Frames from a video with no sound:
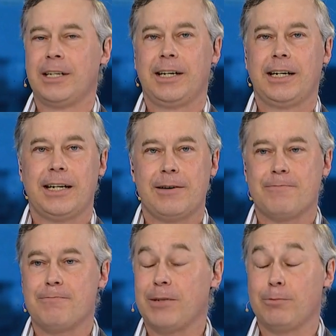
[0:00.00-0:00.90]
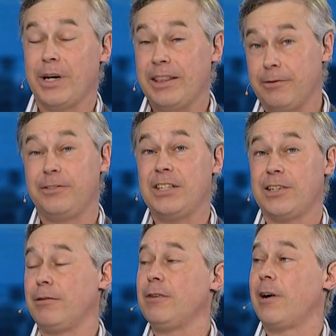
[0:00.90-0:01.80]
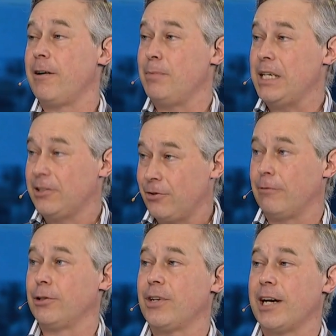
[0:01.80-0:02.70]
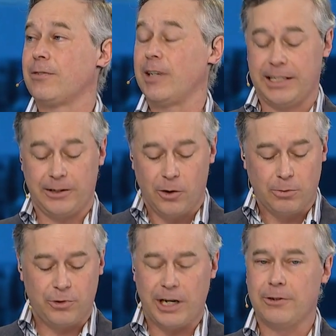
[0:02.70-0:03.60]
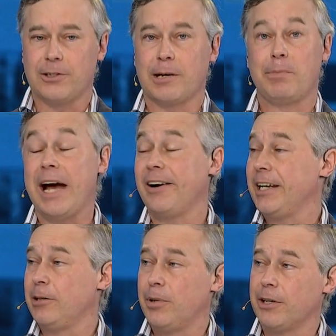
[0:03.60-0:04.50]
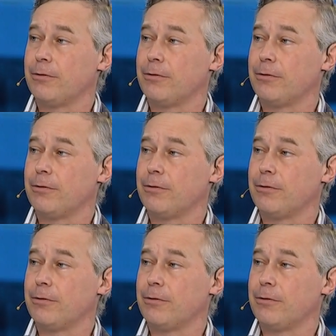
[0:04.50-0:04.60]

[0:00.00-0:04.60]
Um, when the V75 meet travels to Axevalla, the home trainers like Per Hedberg,